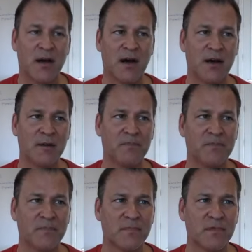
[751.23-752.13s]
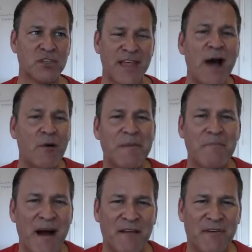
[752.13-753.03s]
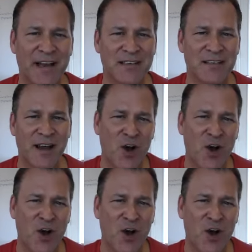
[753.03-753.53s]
So that would be my advice.